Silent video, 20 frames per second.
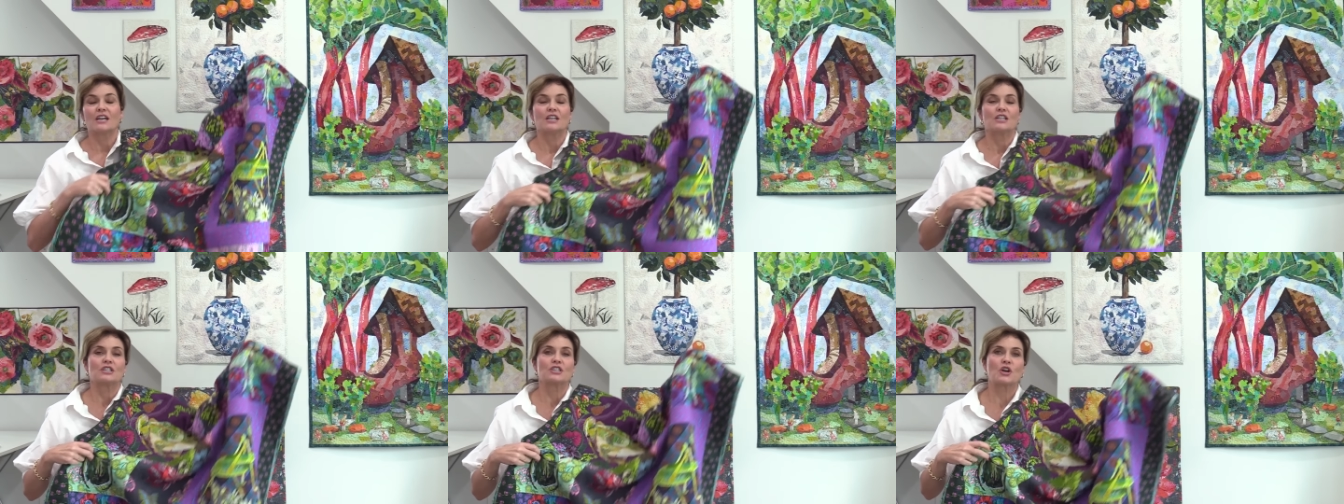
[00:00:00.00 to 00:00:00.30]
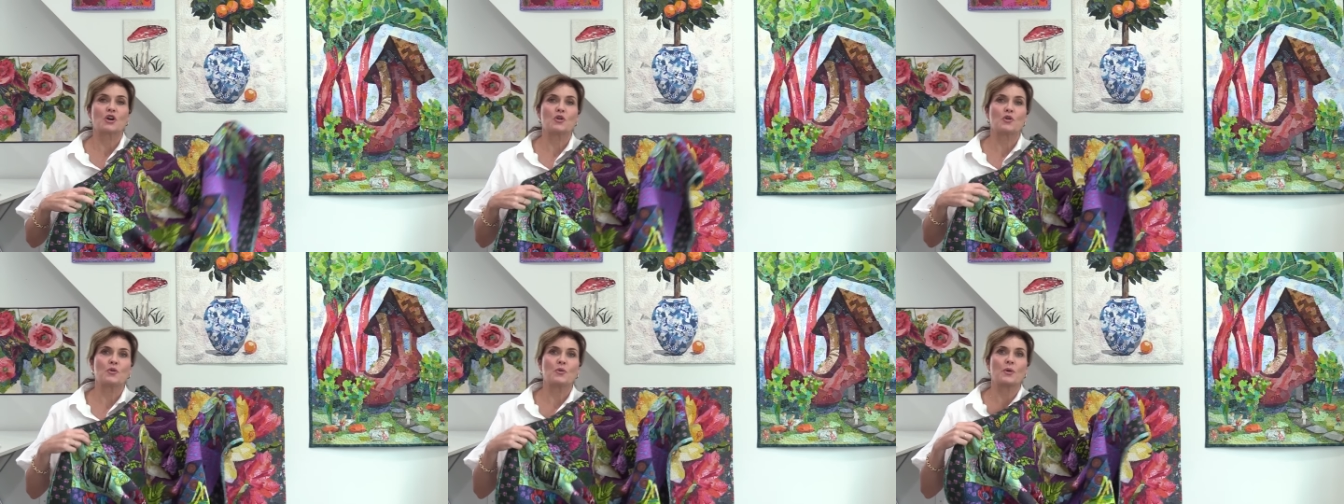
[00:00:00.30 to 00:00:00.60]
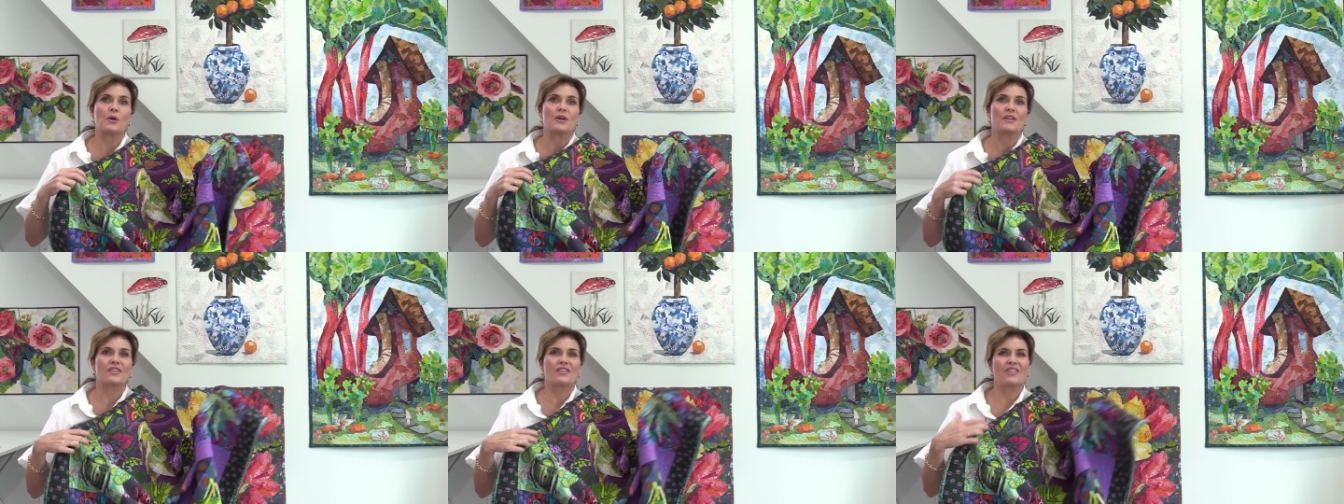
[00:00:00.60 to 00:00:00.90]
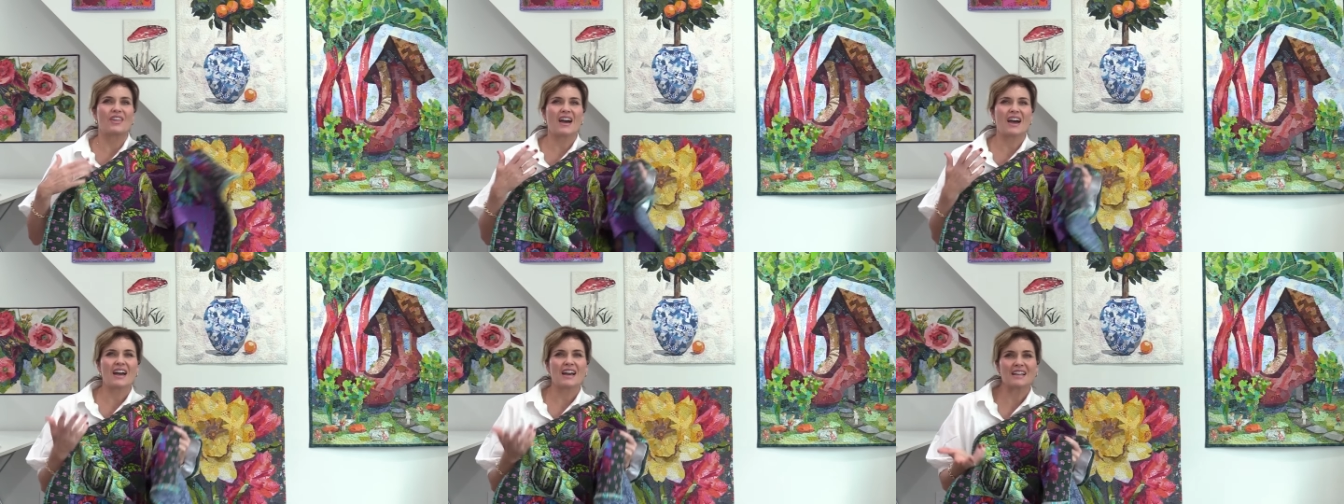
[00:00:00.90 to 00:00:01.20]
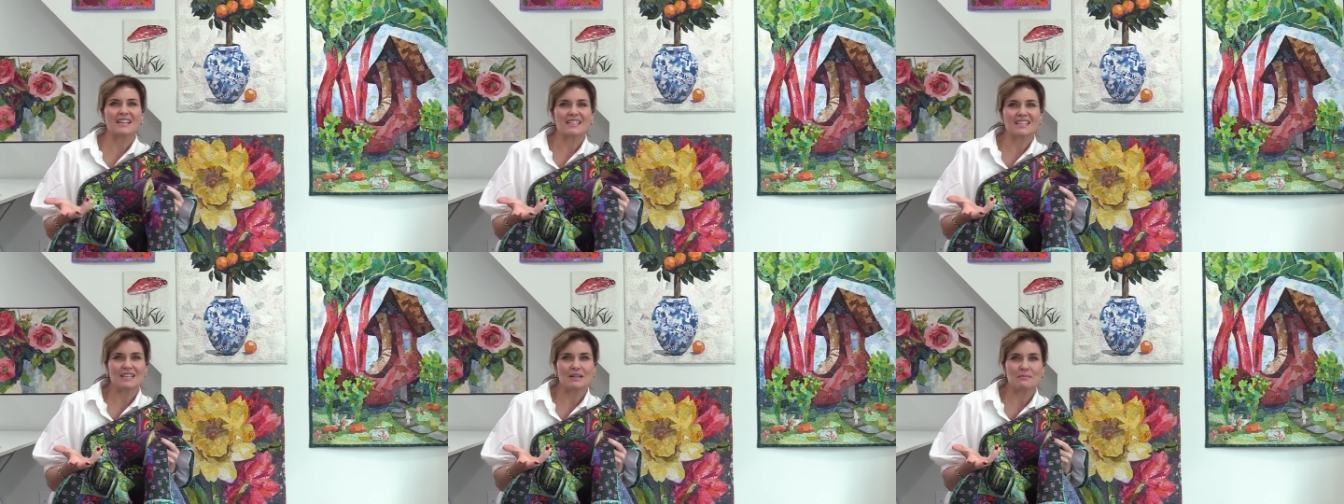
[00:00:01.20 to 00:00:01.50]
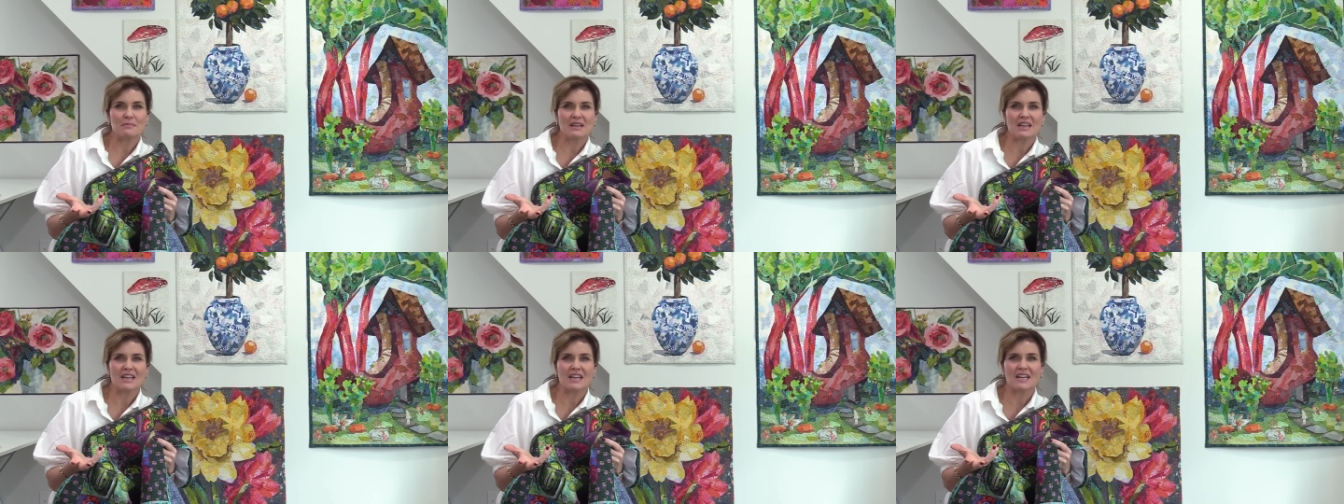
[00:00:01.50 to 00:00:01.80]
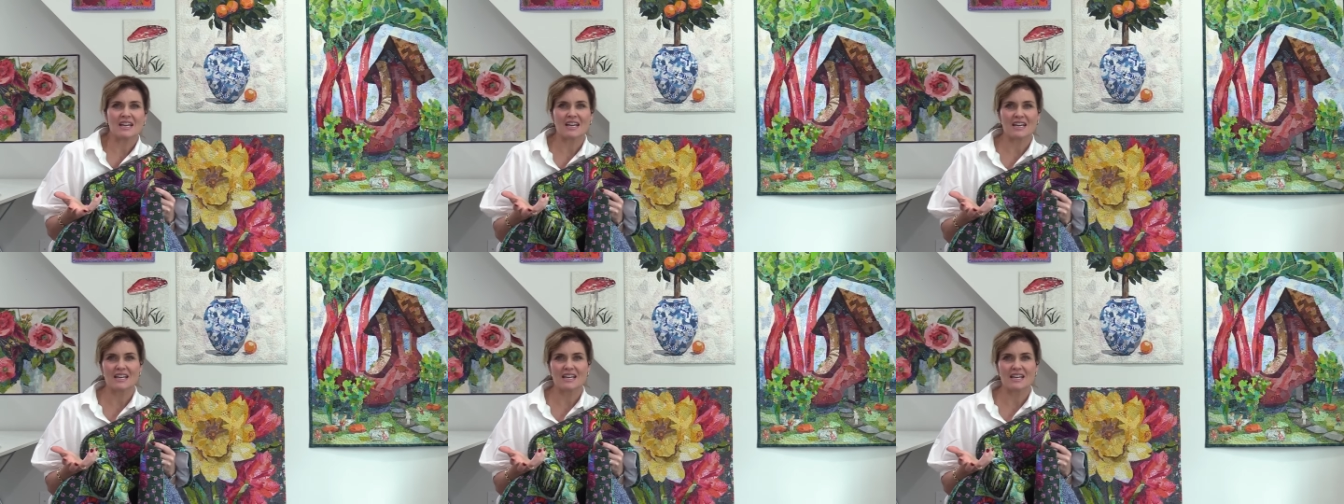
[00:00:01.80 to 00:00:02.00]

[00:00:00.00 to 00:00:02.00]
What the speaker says: So that to me